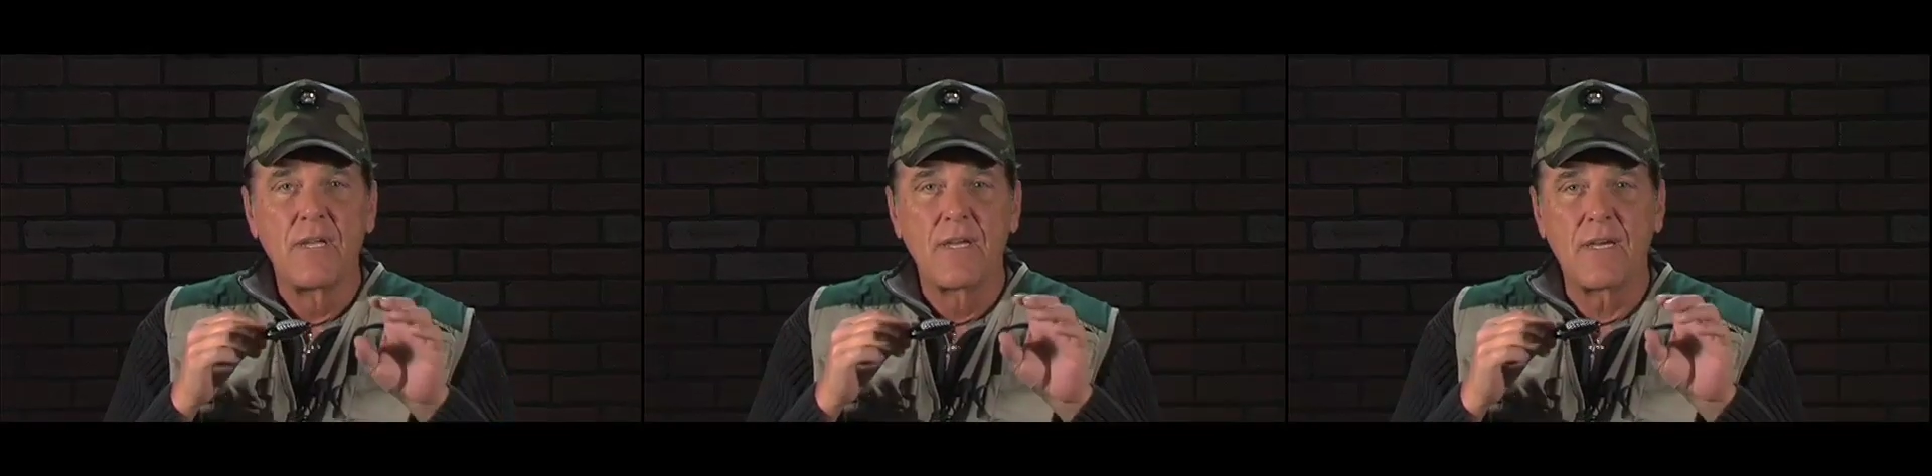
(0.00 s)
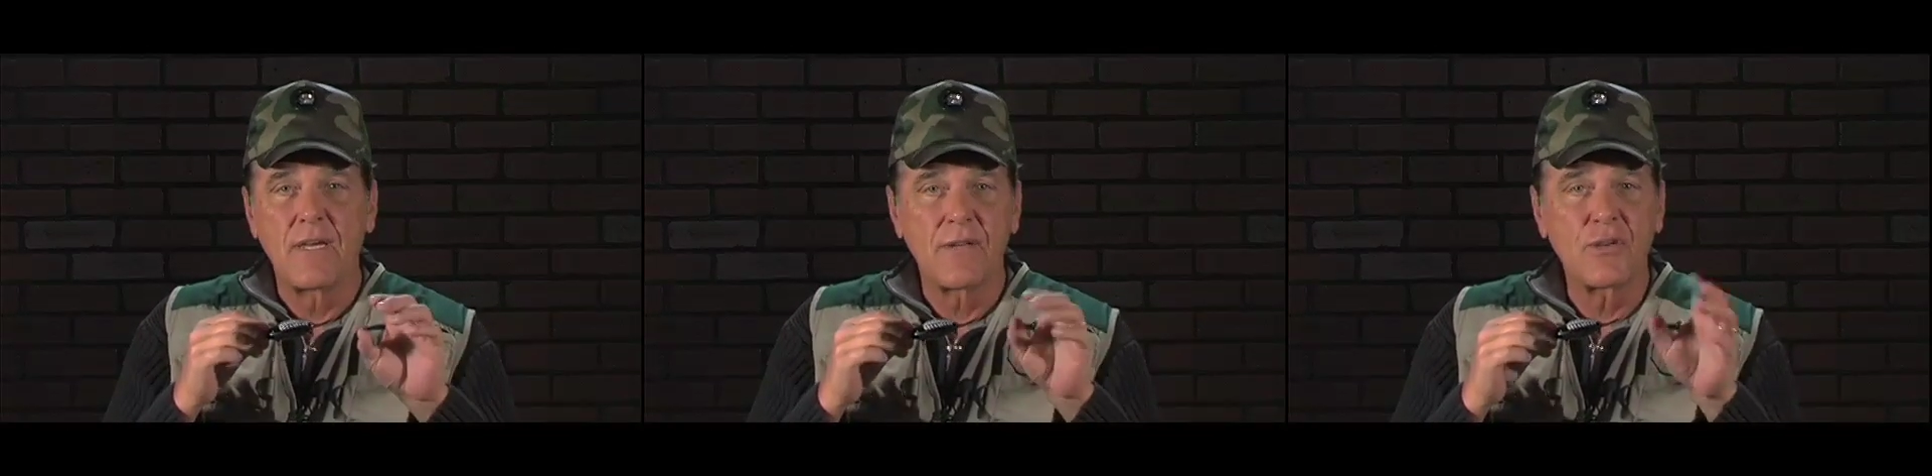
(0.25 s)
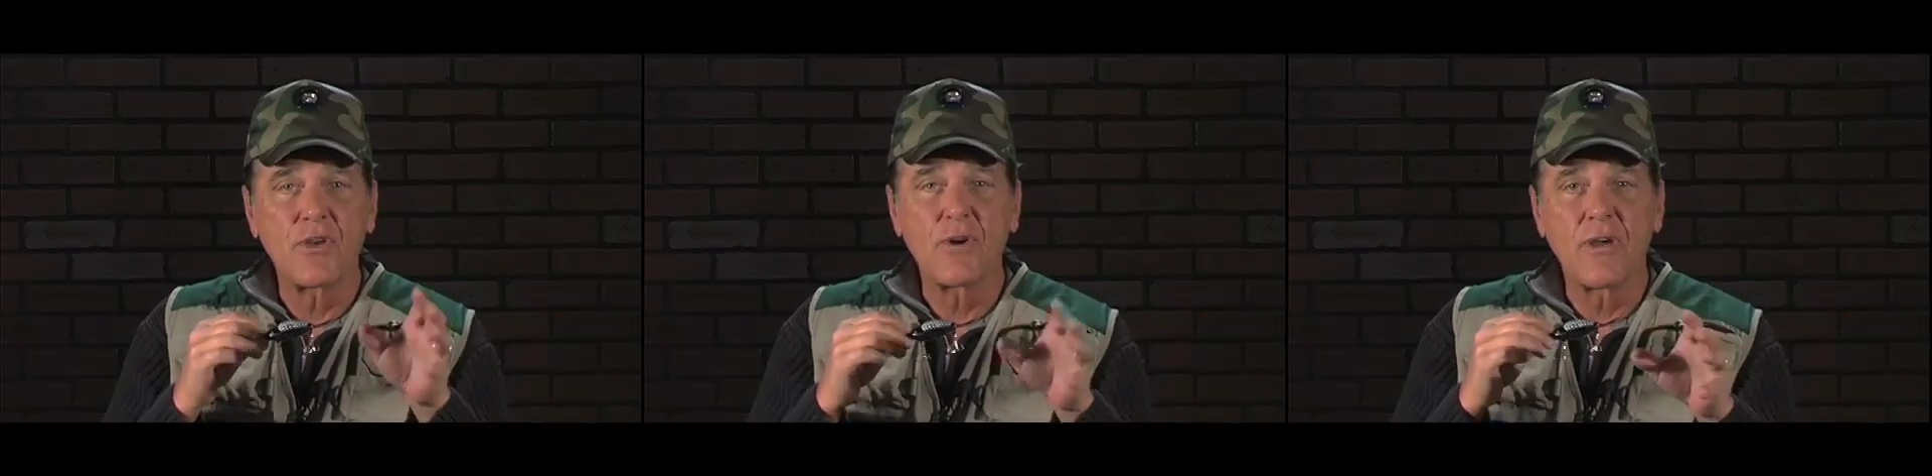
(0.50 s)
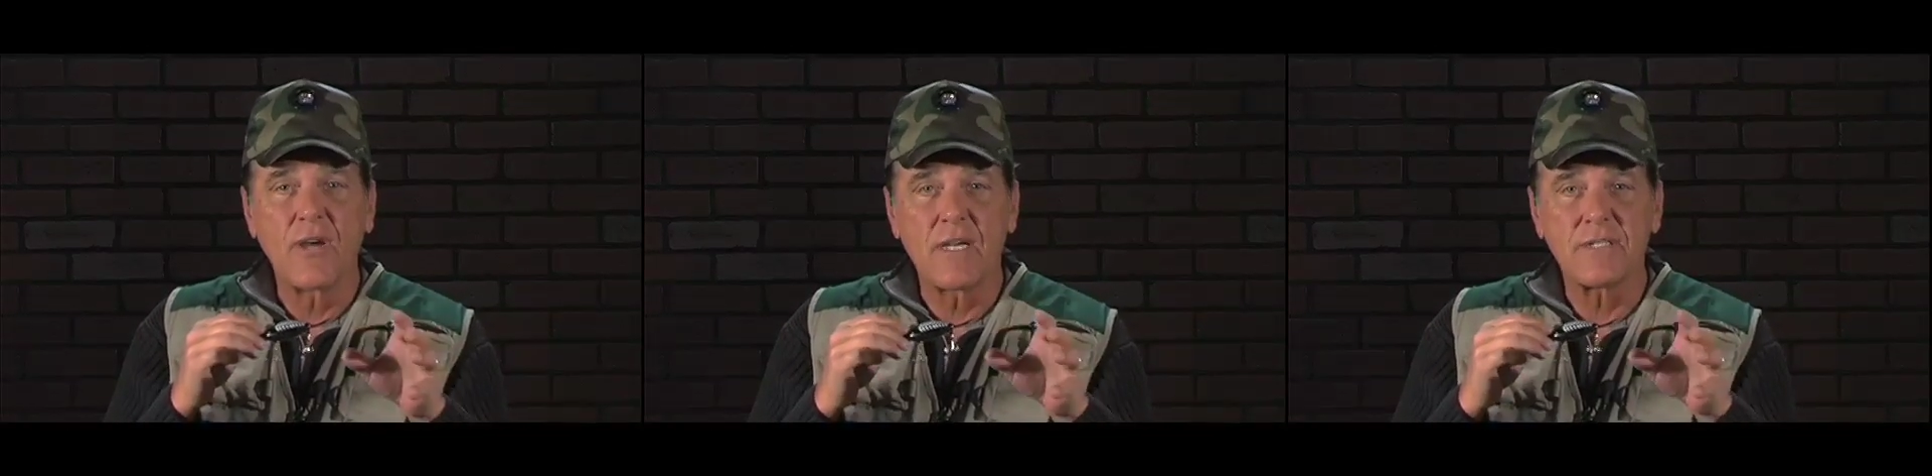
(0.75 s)
in
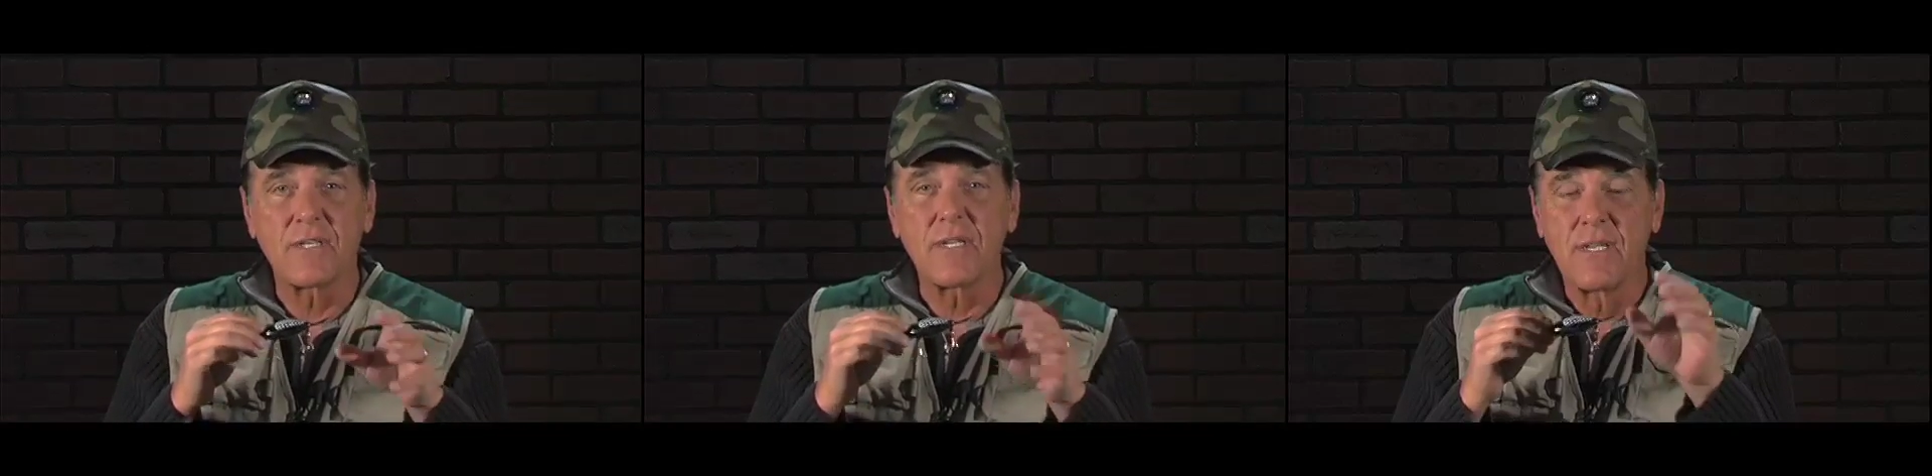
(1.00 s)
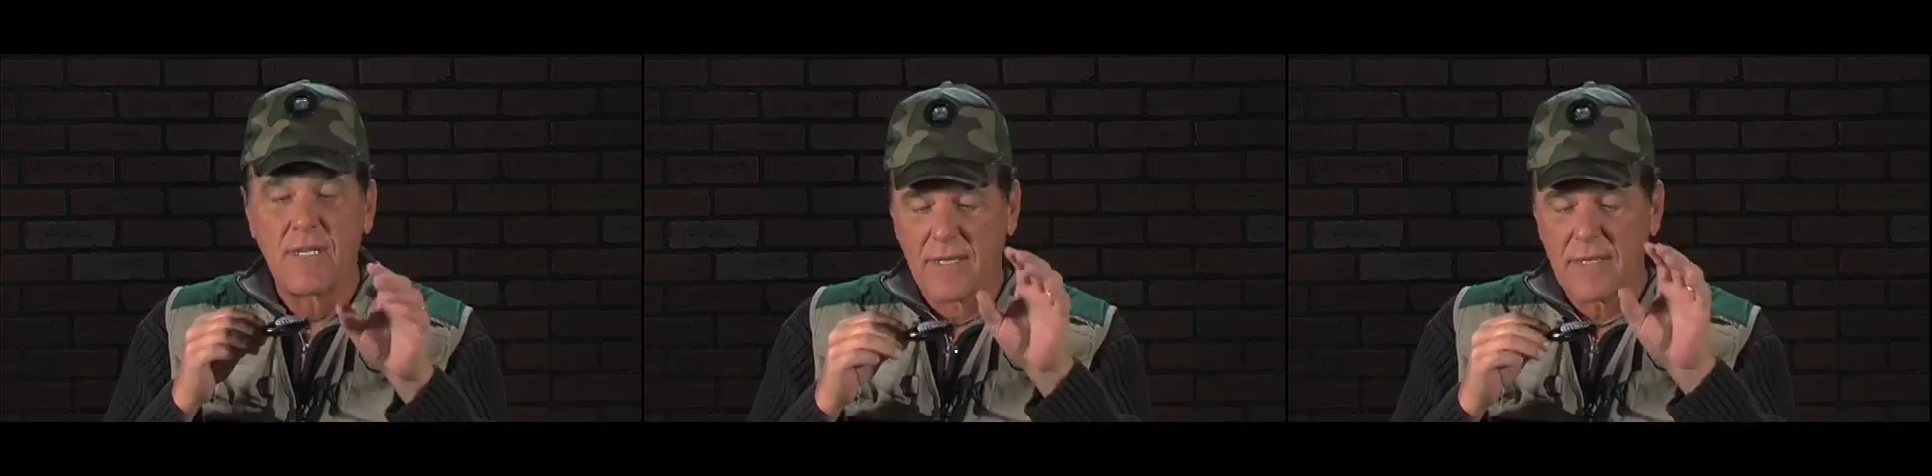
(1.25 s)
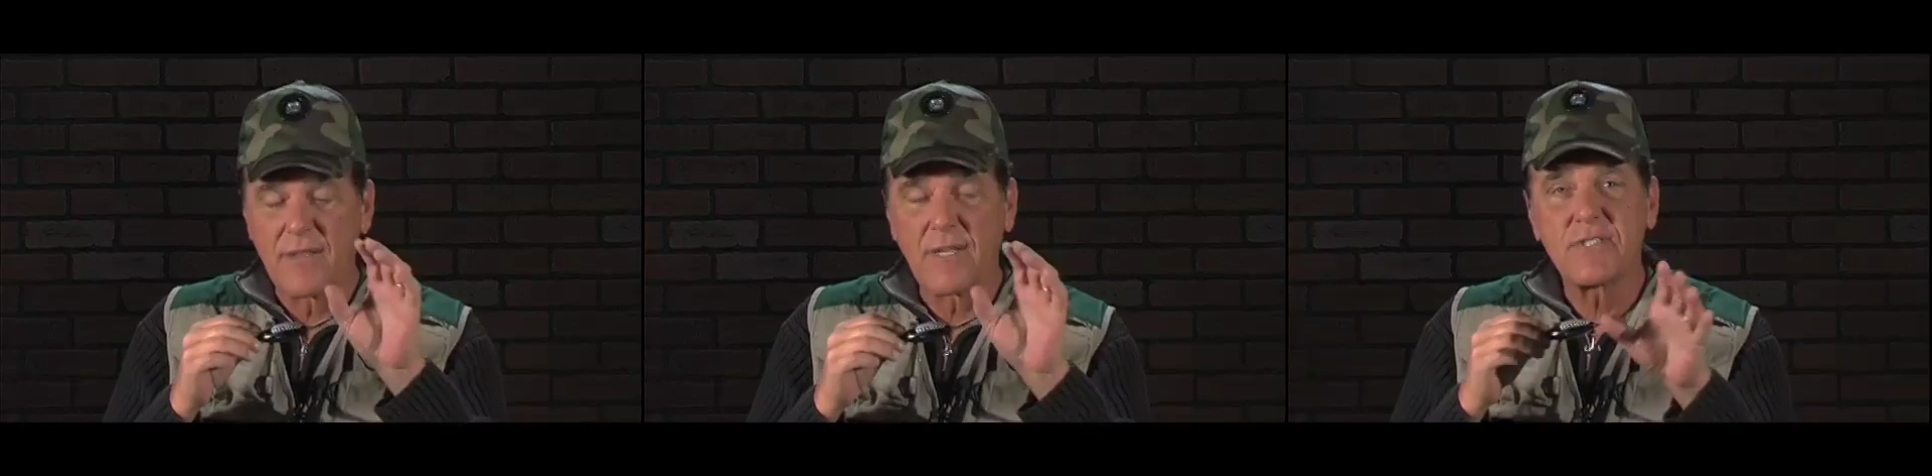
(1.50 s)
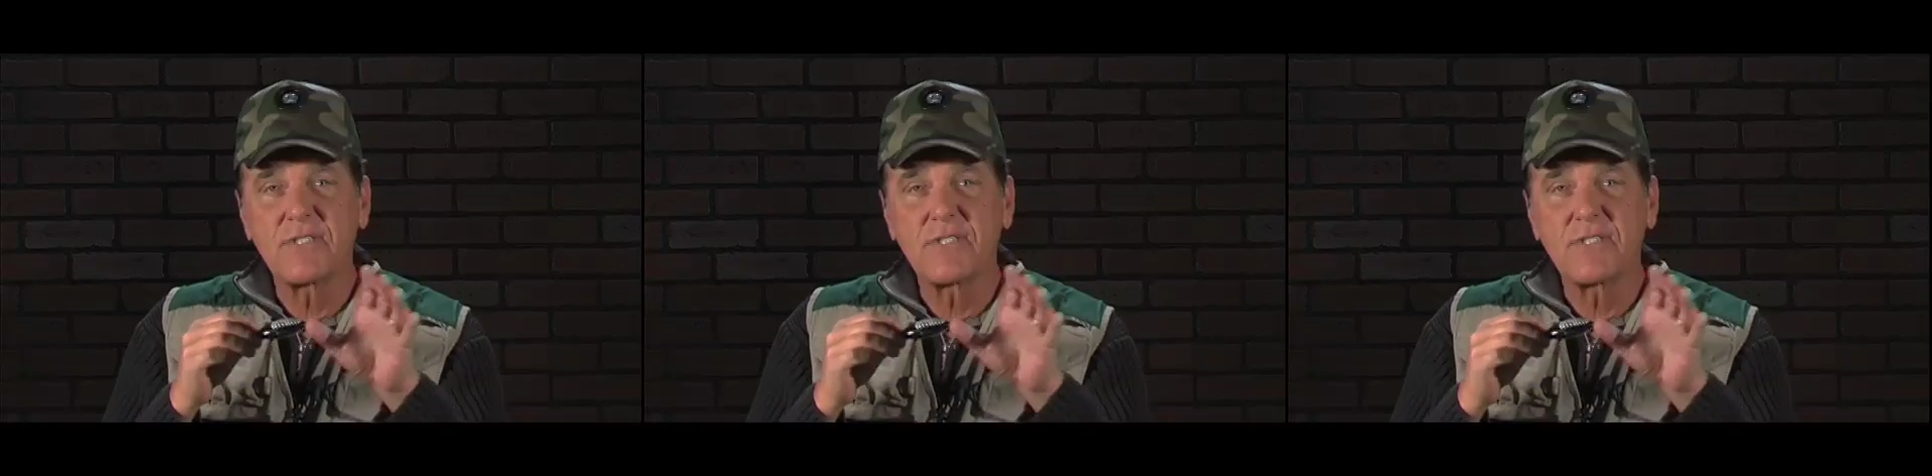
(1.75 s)
curiosity. Then they